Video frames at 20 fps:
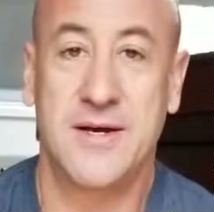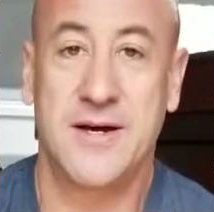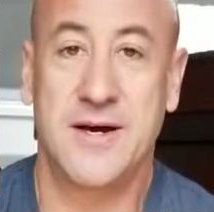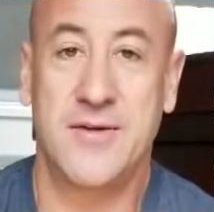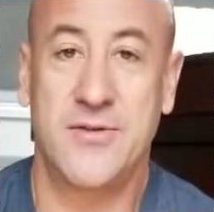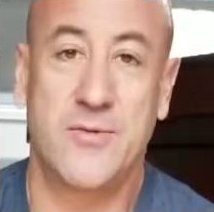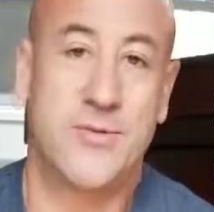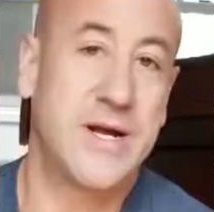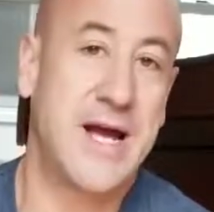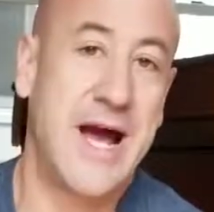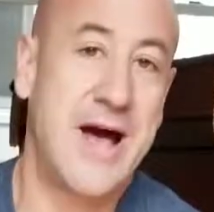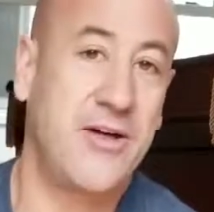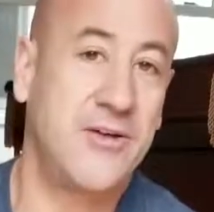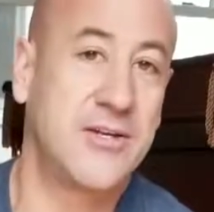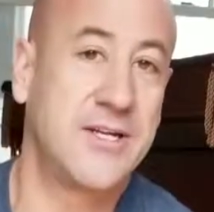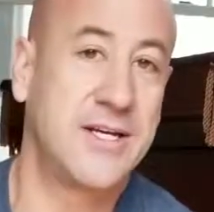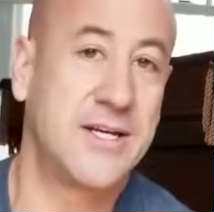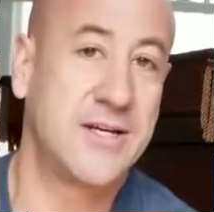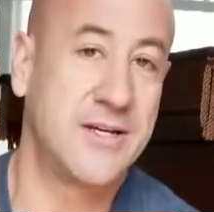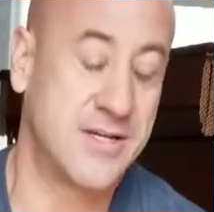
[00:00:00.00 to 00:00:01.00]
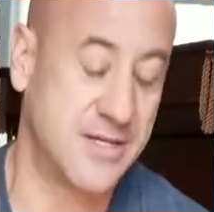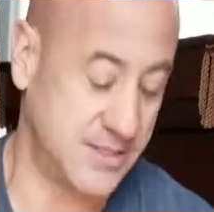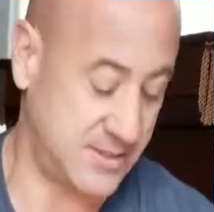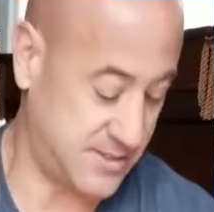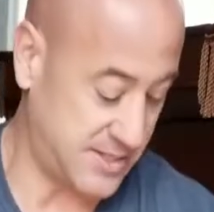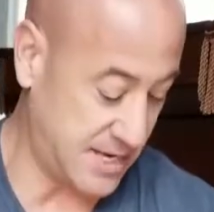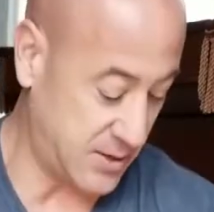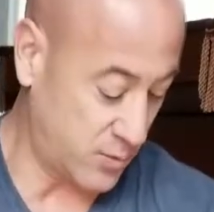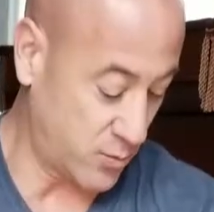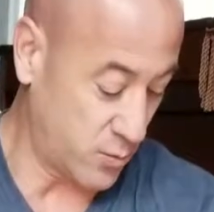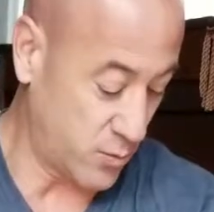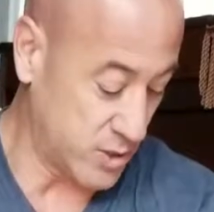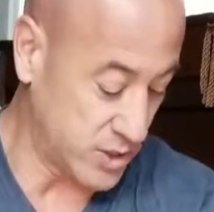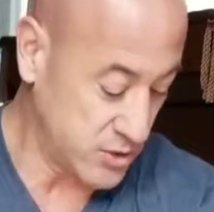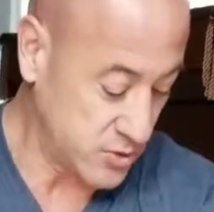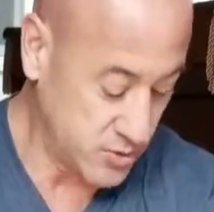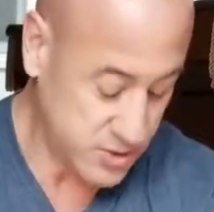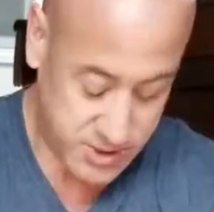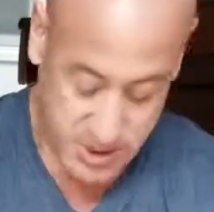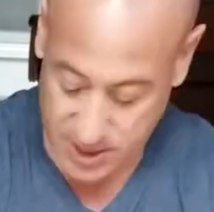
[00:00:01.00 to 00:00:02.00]
The reality is that when
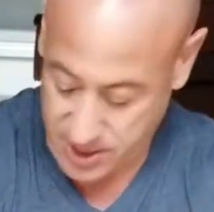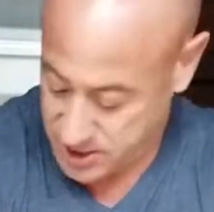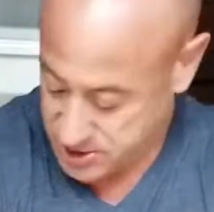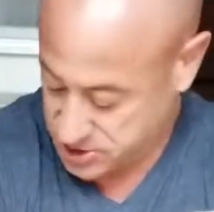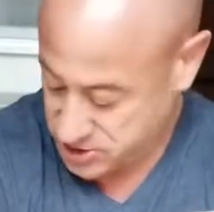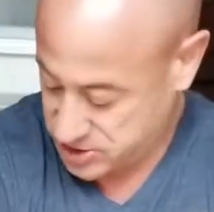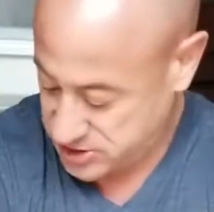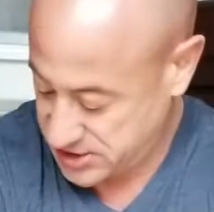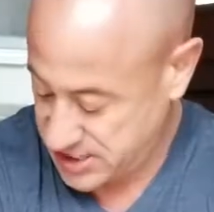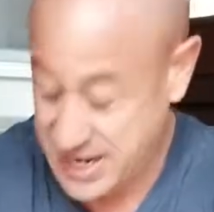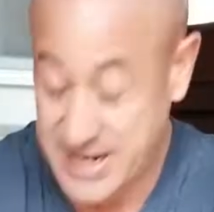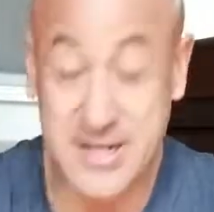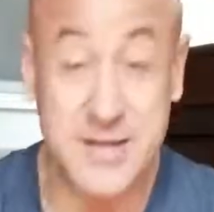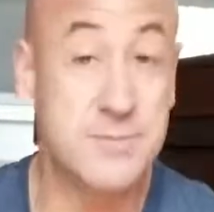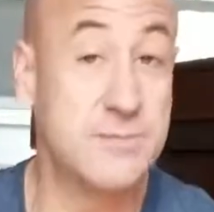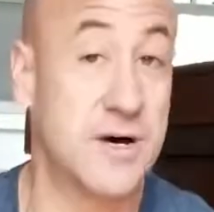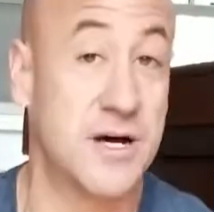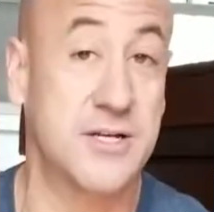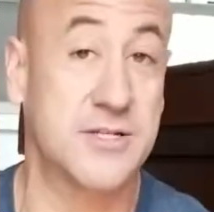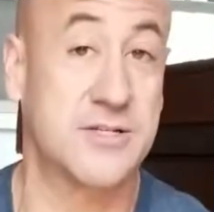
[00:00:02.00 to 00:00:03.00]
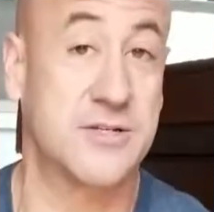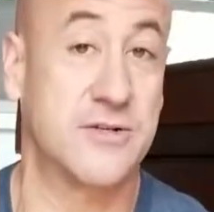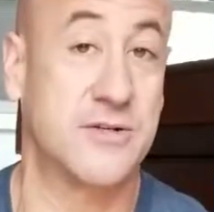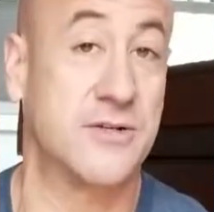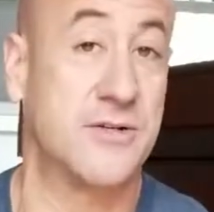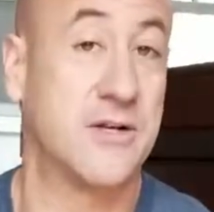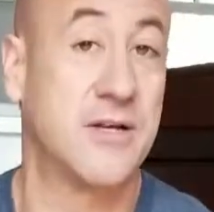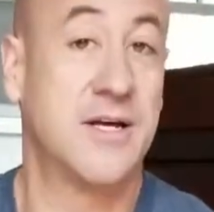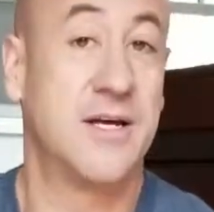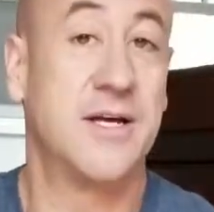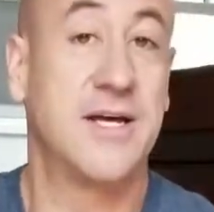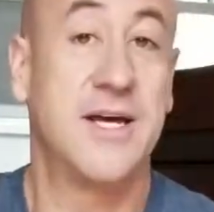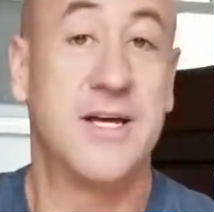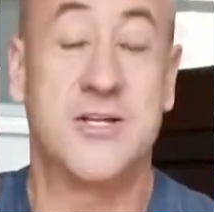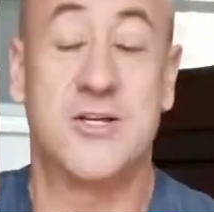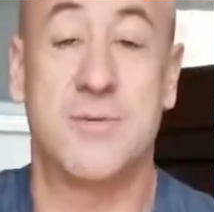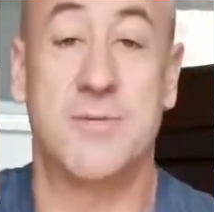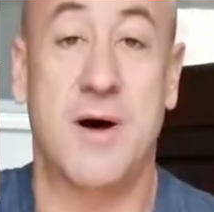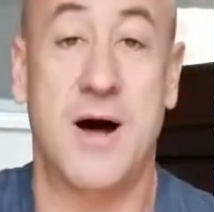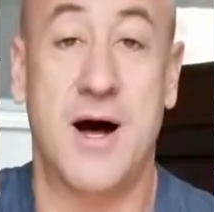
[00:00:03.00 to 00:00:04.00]
you touch any muscle in
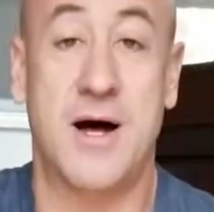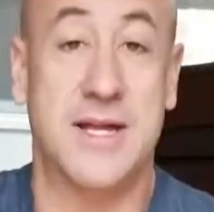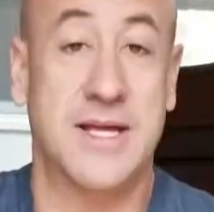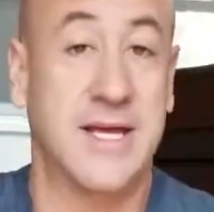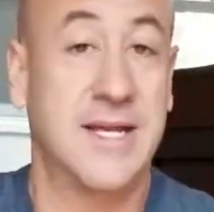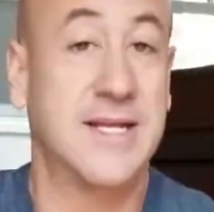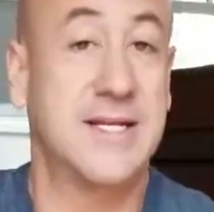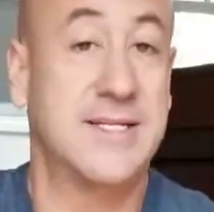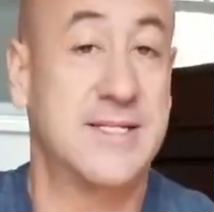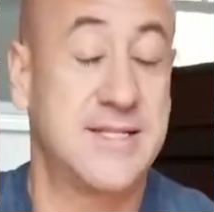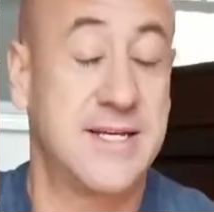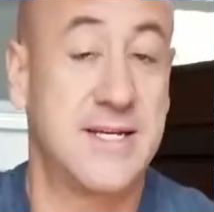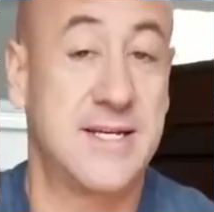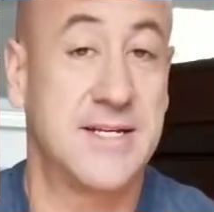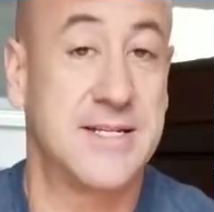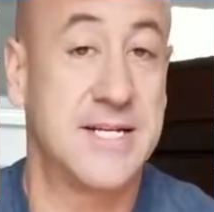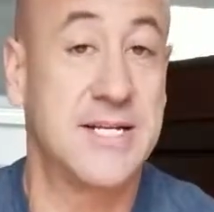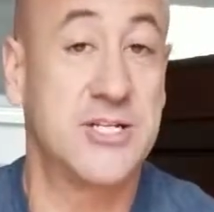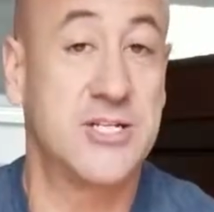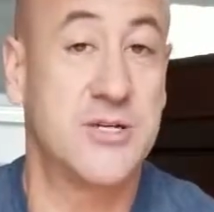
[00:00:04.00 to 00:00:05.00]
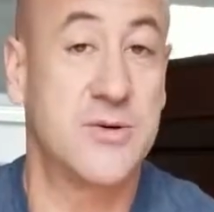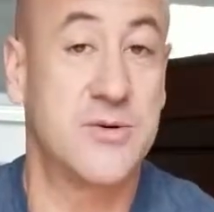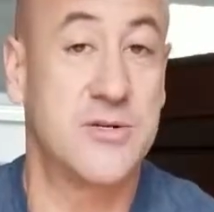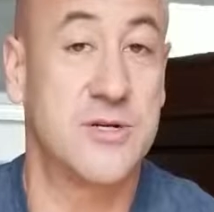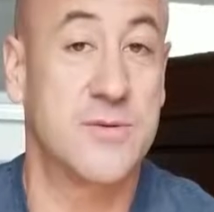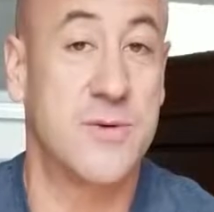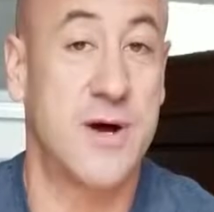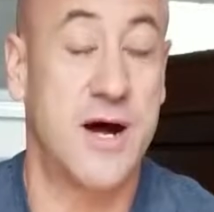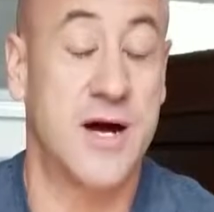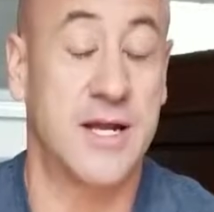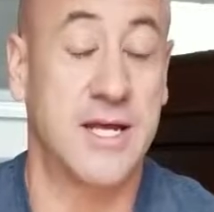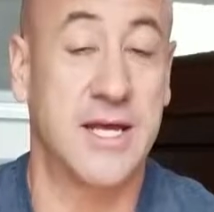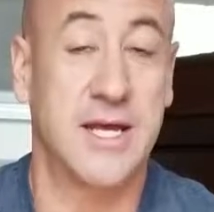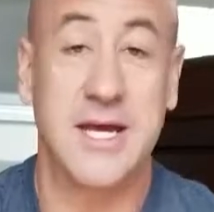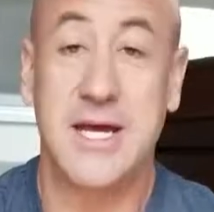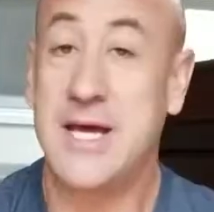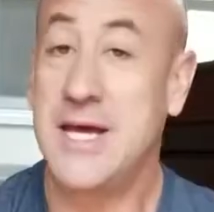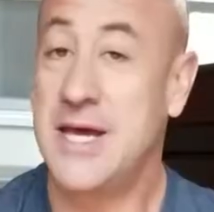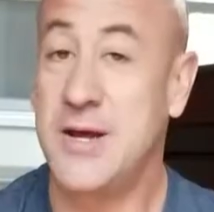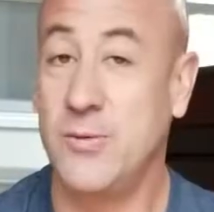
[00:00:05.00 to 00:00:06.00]
your body, any tissue in your body,
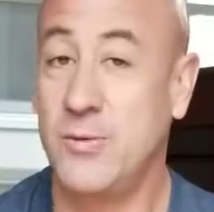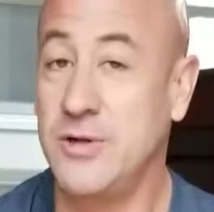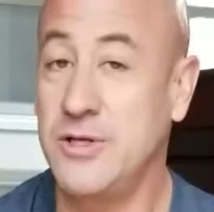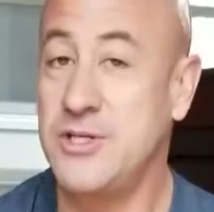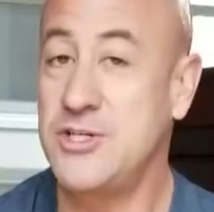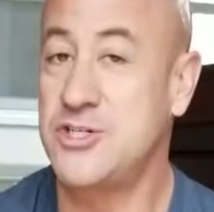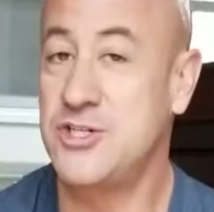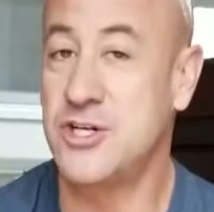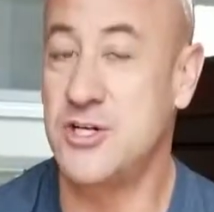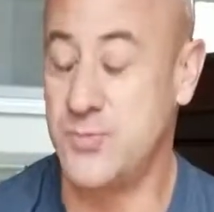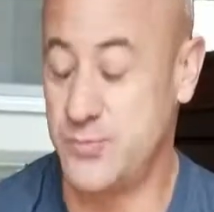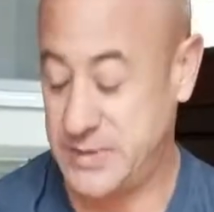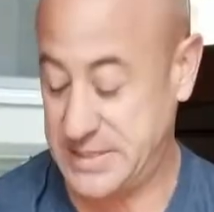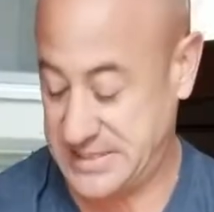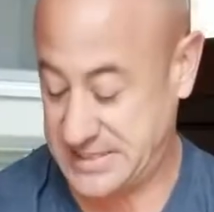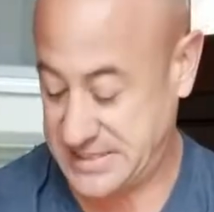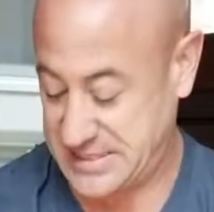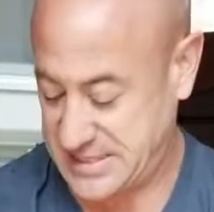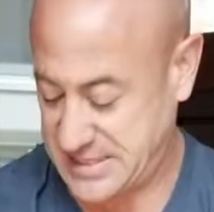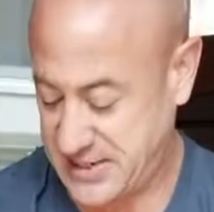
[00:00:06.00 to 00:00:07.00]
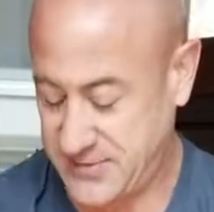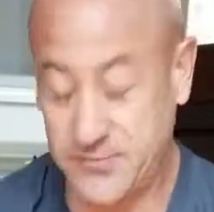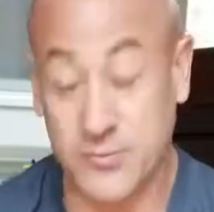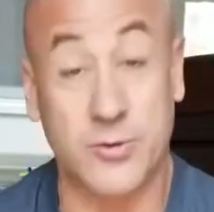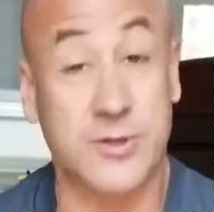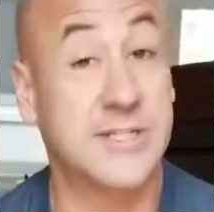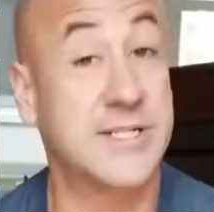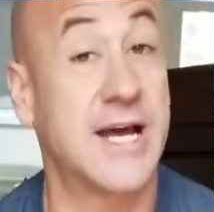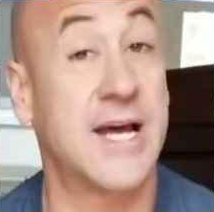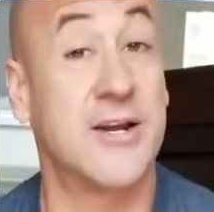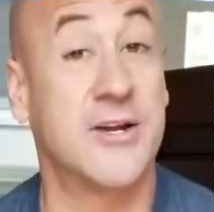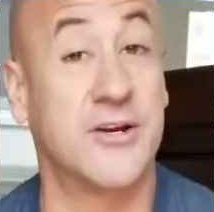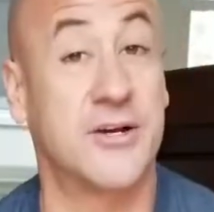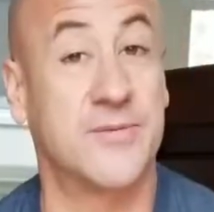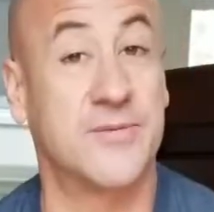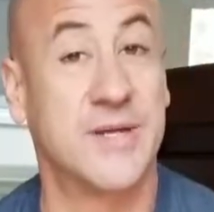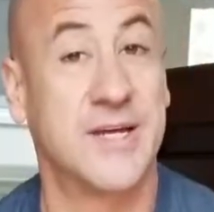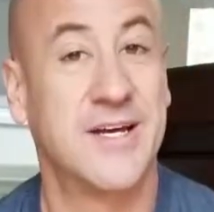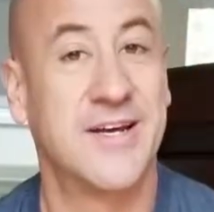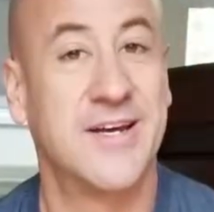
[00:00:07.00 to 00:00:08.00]
it really shouldn't be stiff or tender.